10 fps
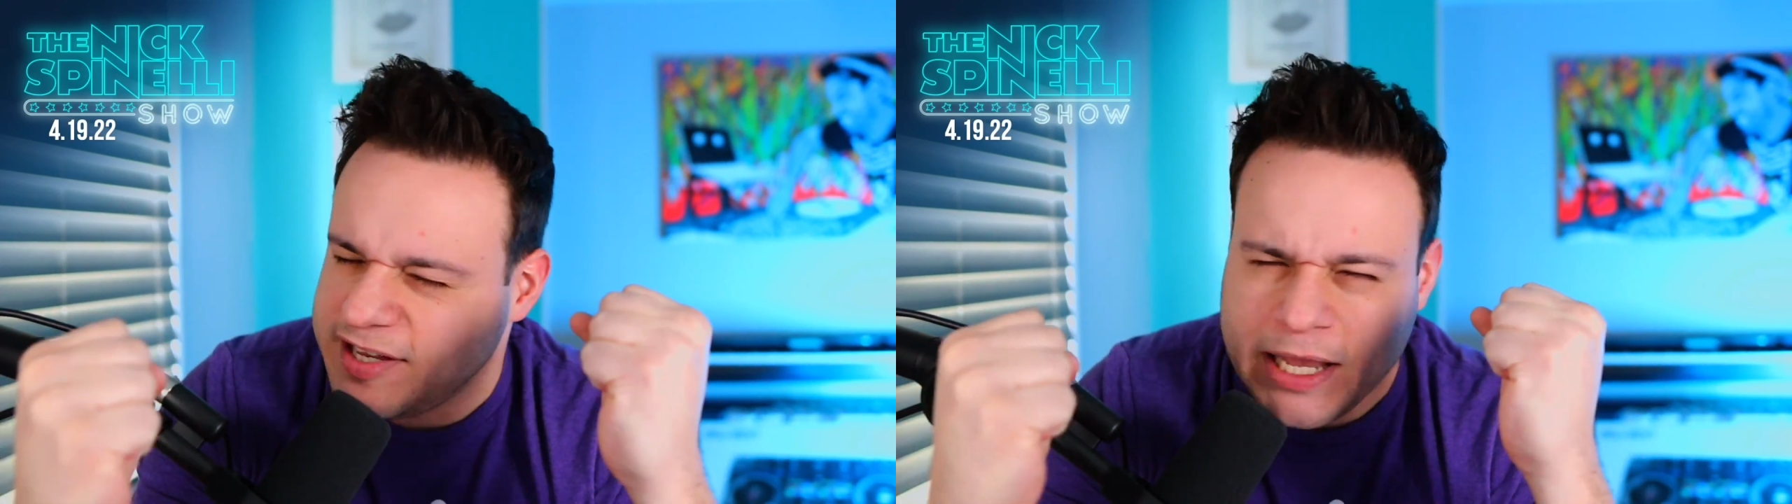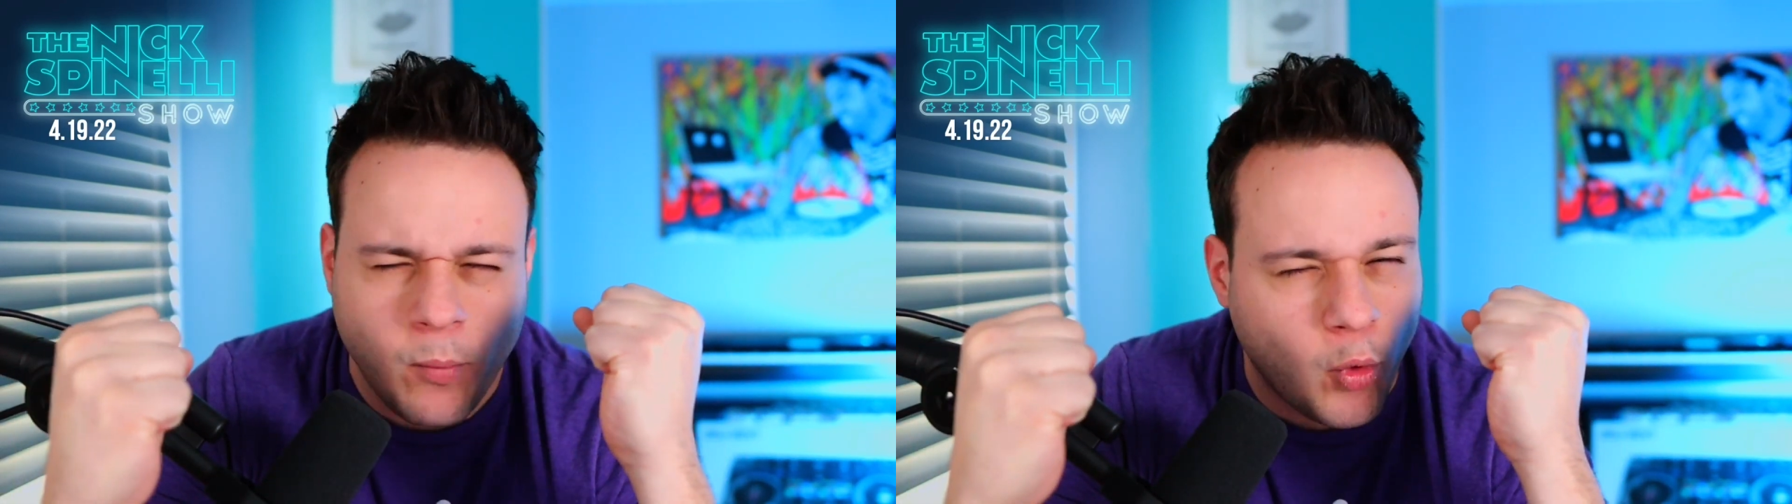
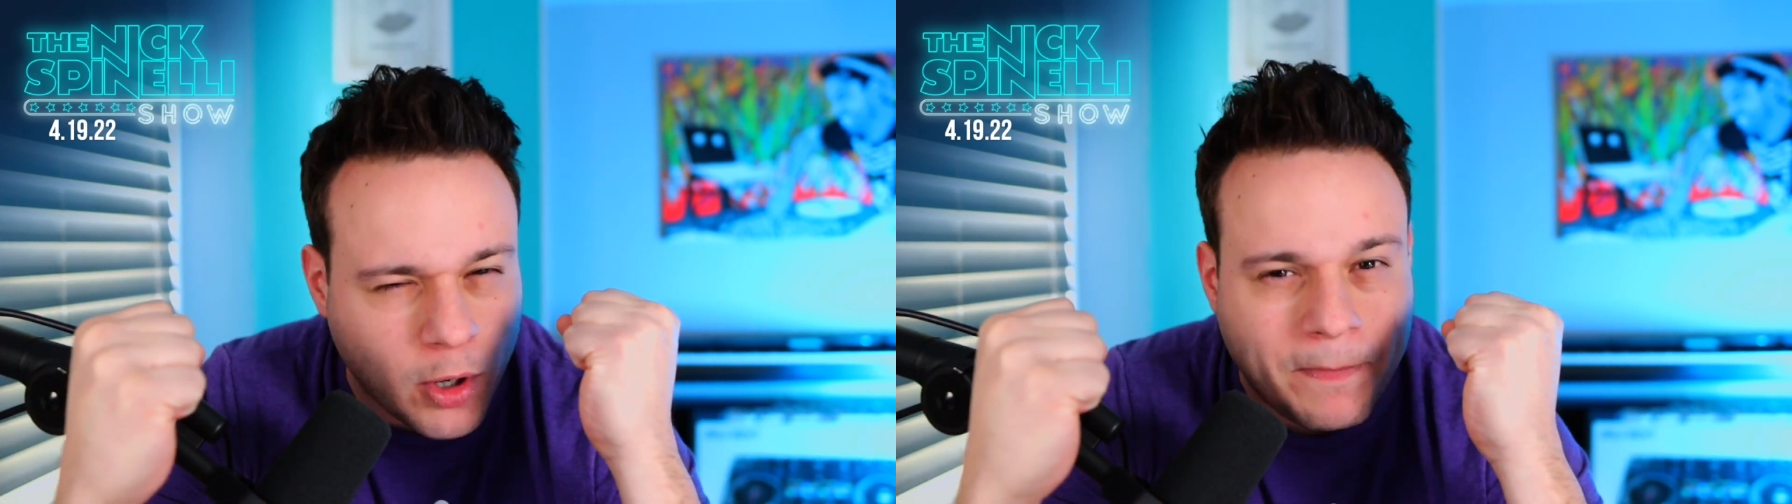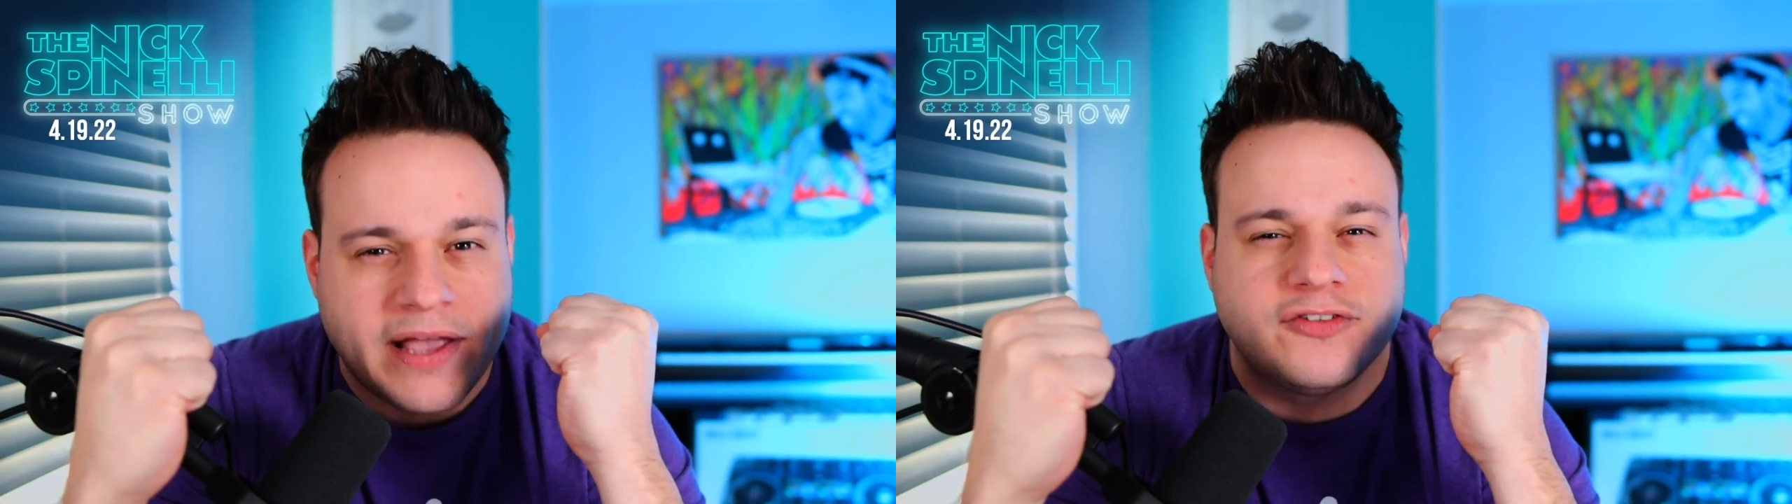
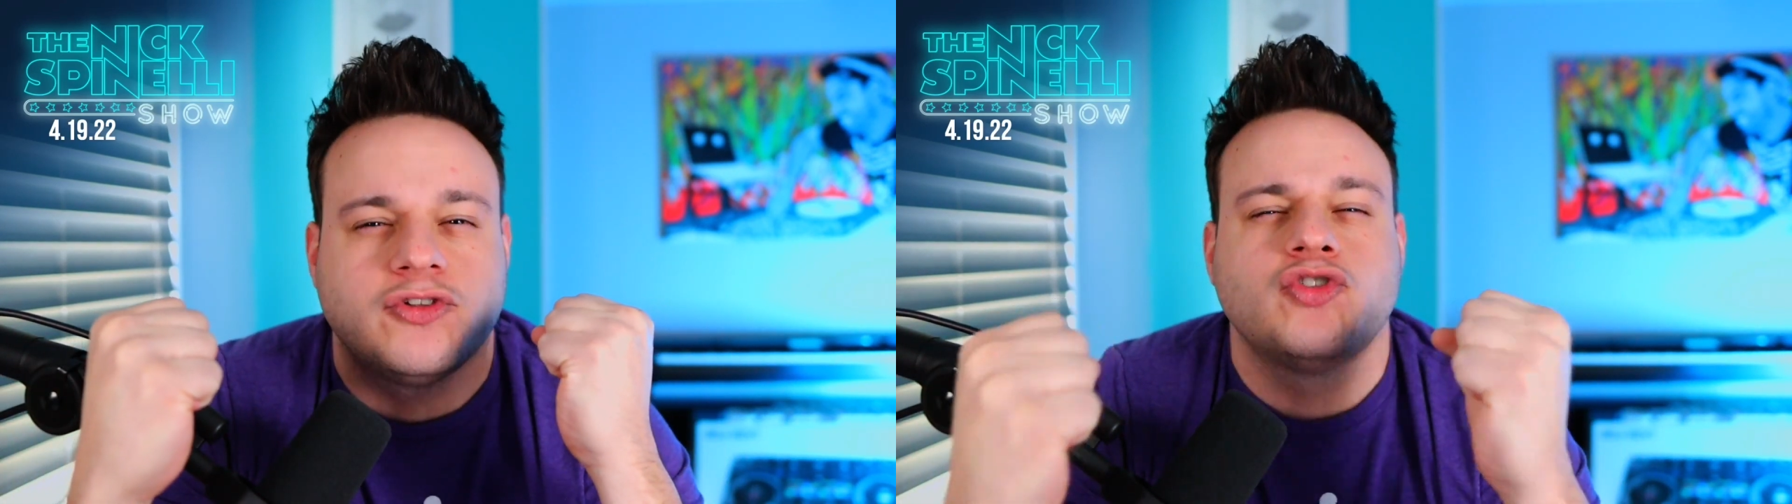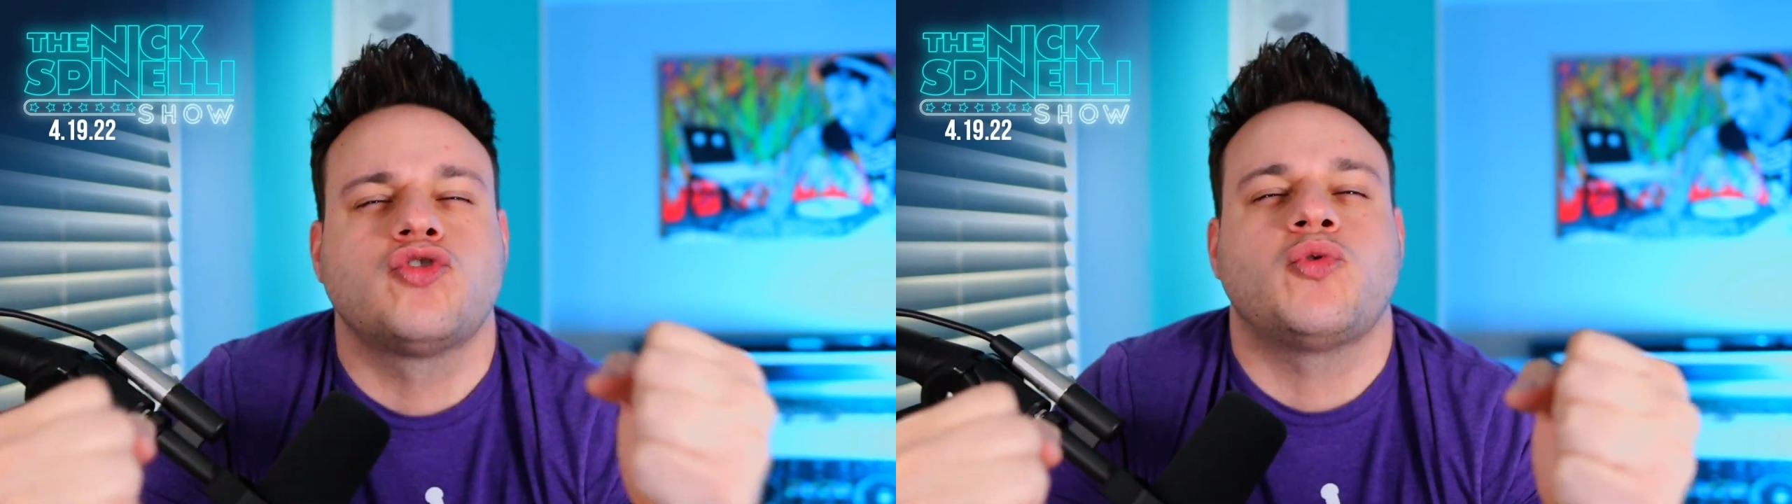Teamwork
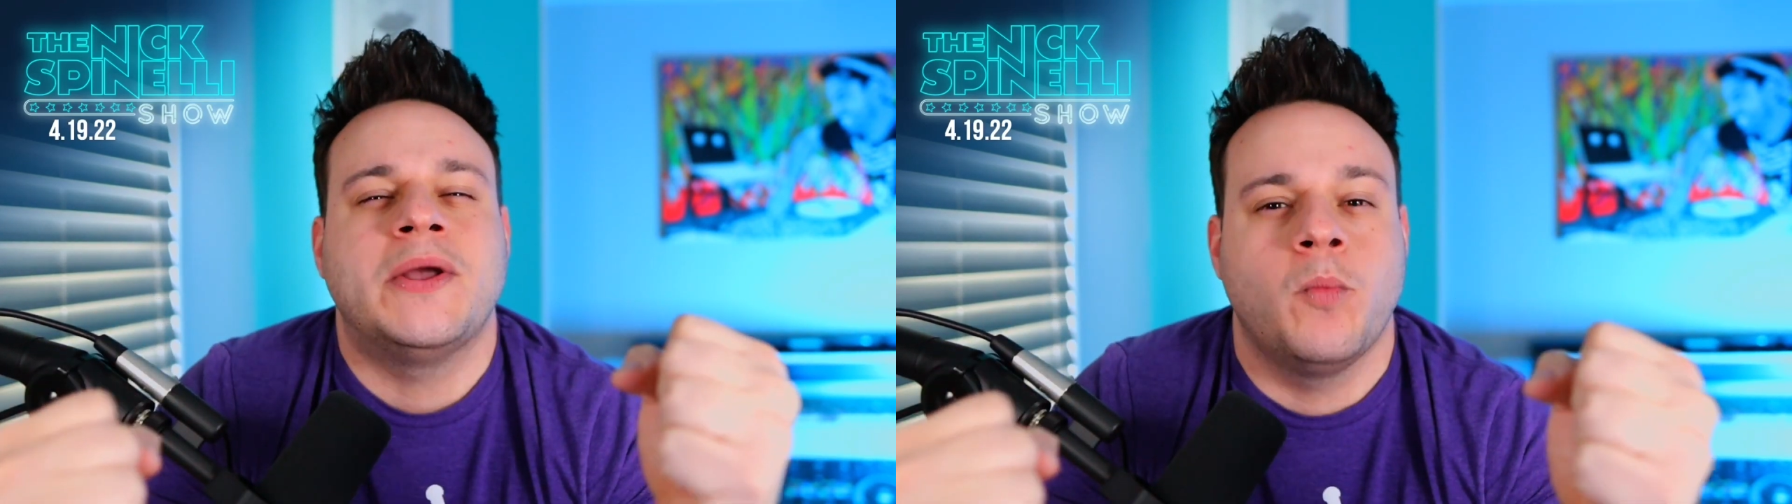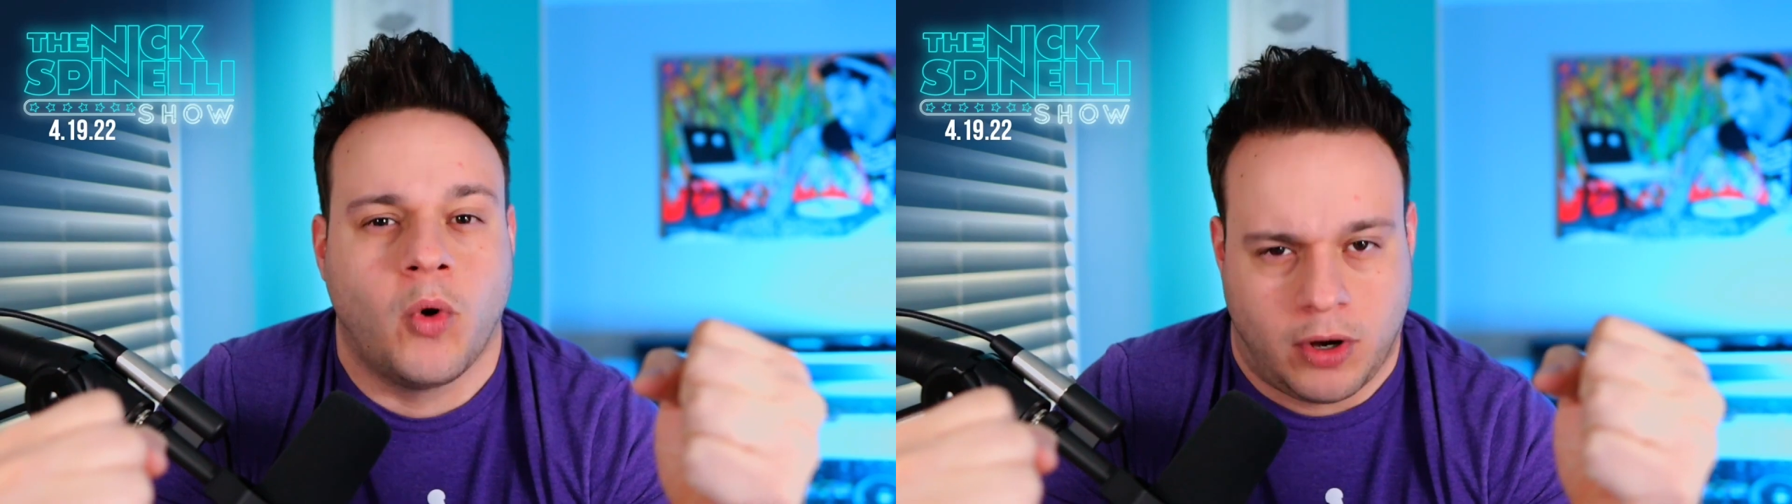makes the
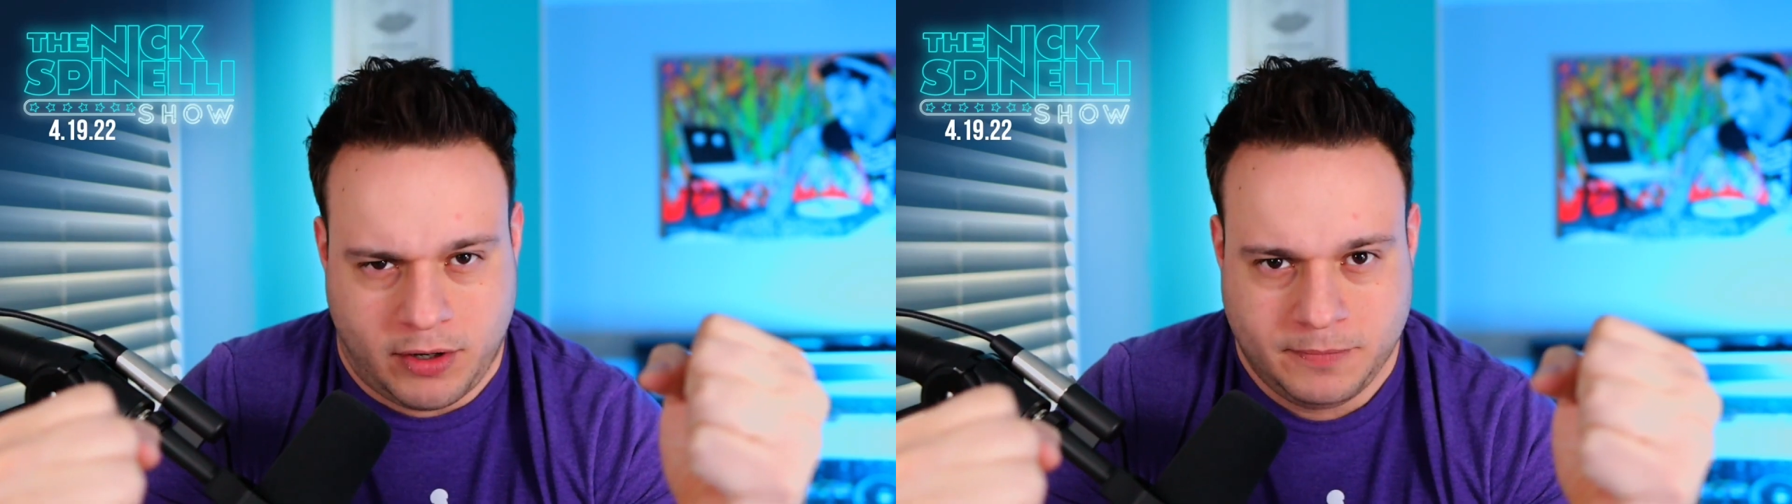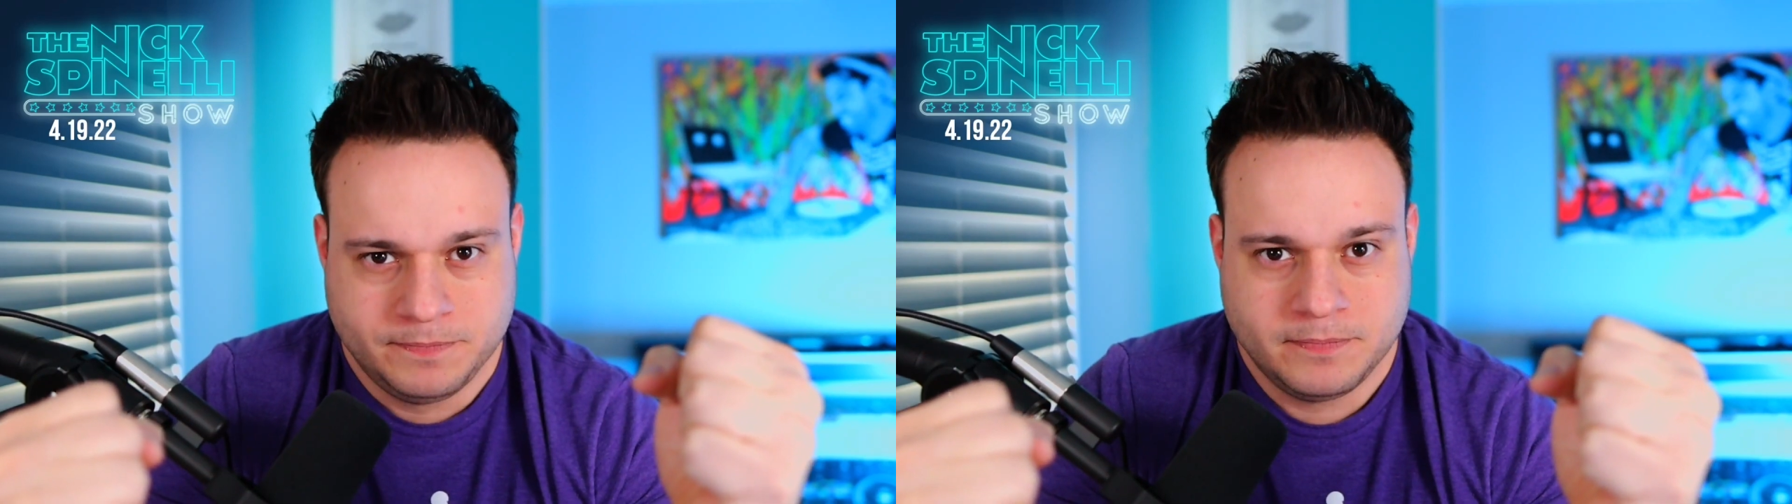dream
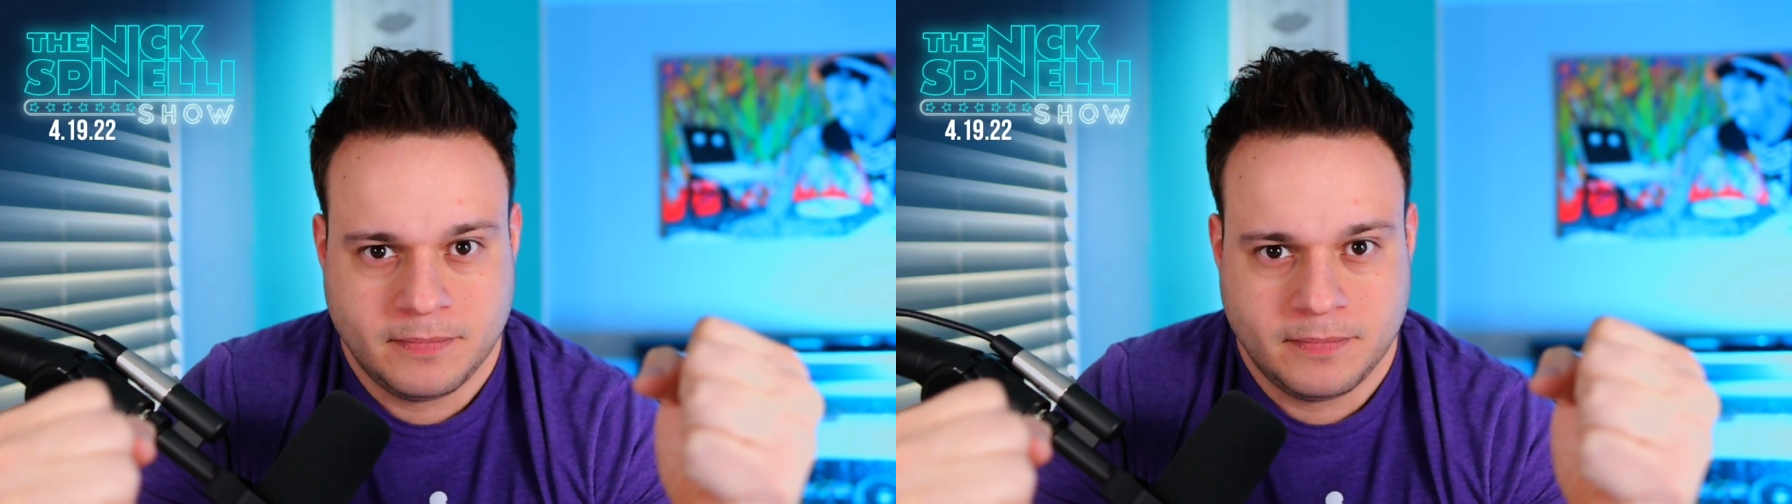work.